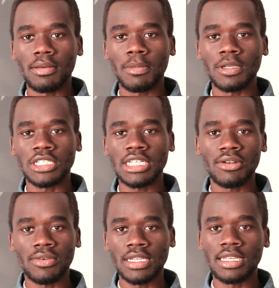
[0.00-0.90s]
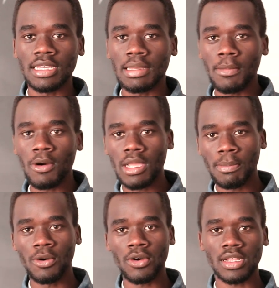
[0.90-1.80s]
machinery more
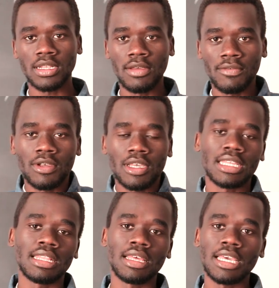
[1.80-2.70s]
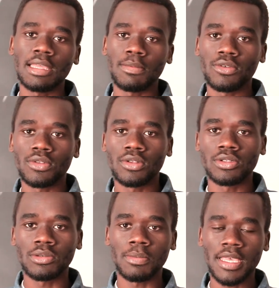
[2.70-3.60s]
important in able
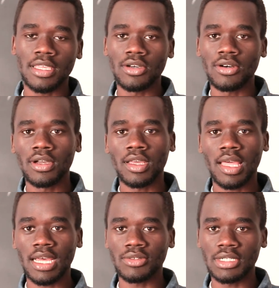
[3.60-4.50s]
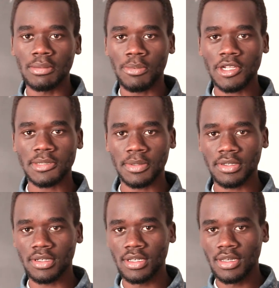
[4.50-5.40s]
to make your country
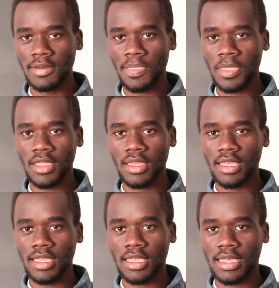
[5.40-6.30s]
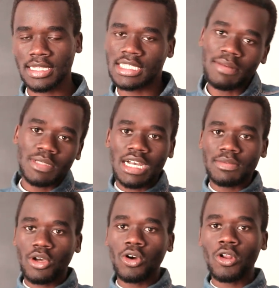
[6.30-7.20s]
prosper? And
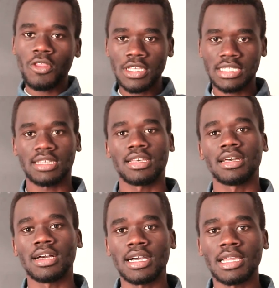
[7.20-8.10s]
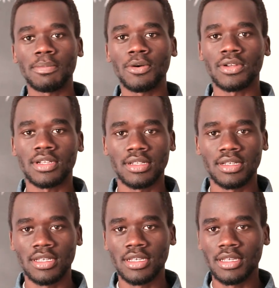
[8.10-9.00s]
sometimes all of these are important,
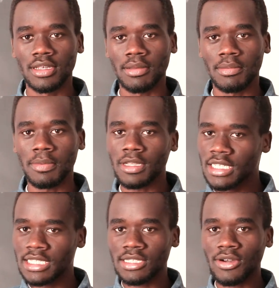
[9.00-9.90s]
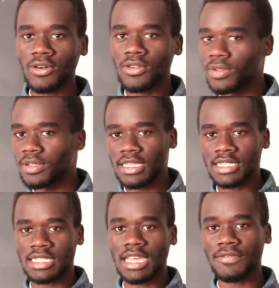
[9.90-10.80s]
but this is all the
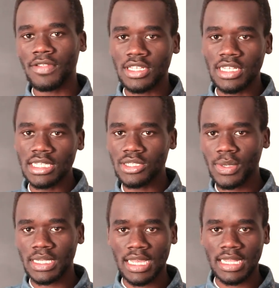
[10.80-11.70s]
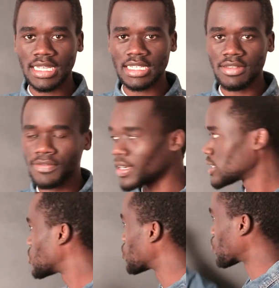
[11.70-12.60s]
stuff that you need to identify. So